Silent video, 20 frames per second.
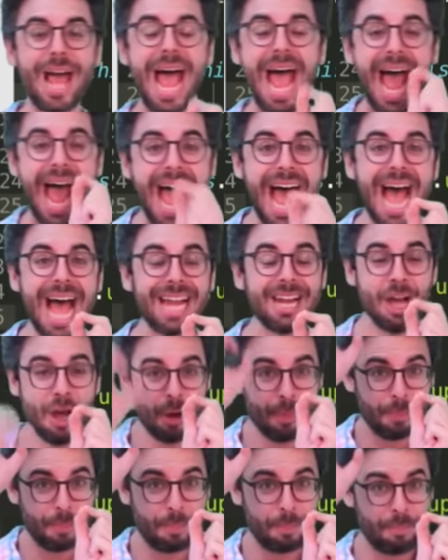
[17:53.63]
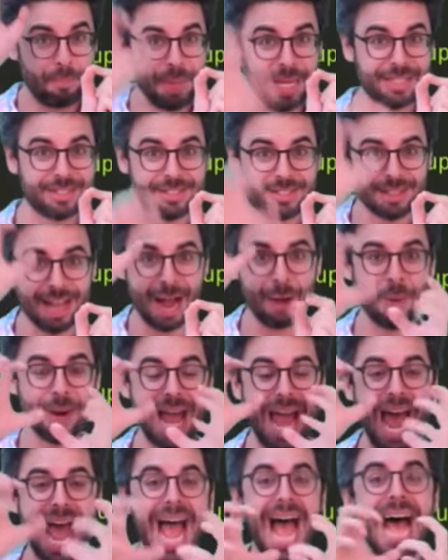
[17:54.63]
to add bits. I
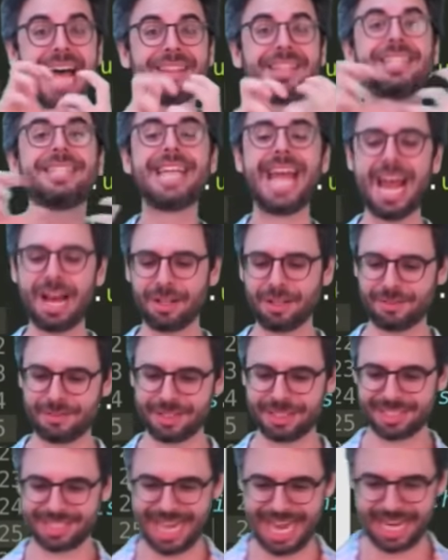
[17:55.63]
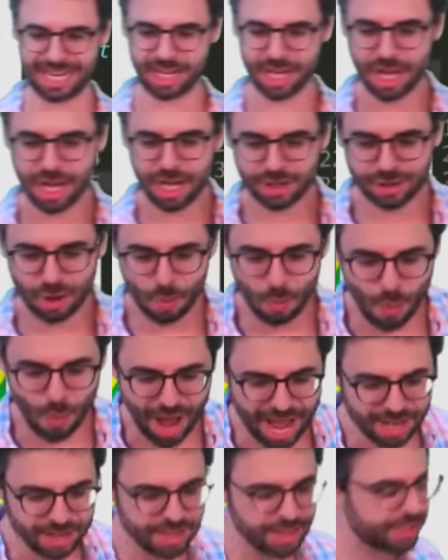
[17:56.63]
want to add the tail of the snake. So
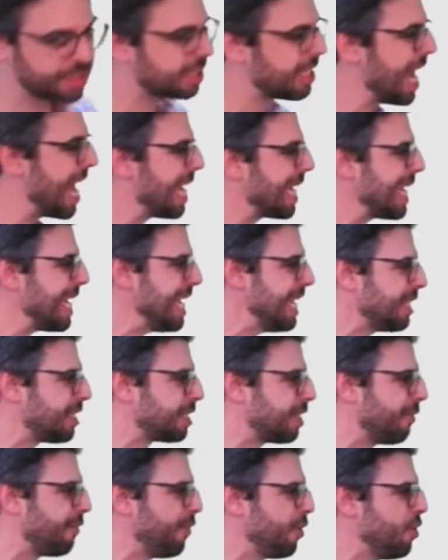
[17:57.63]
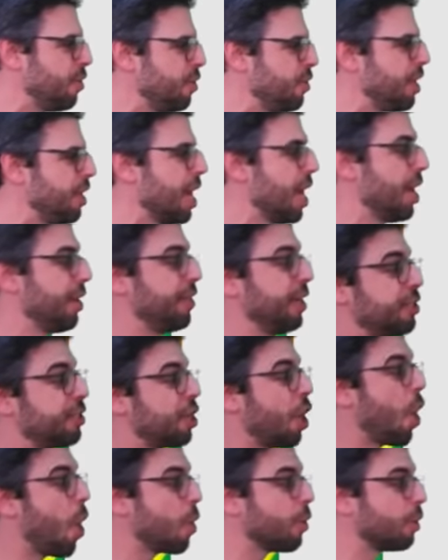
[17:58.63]
when the snake eats the food, the
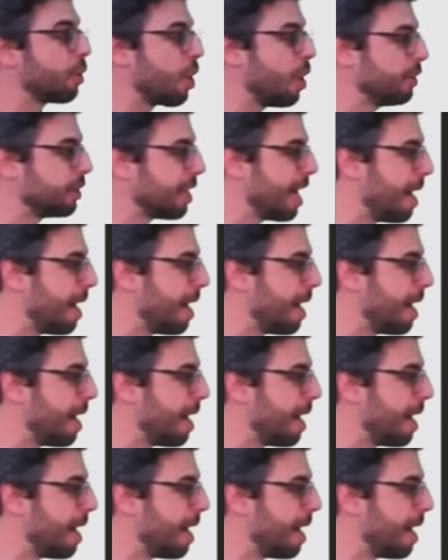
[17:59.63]
total goes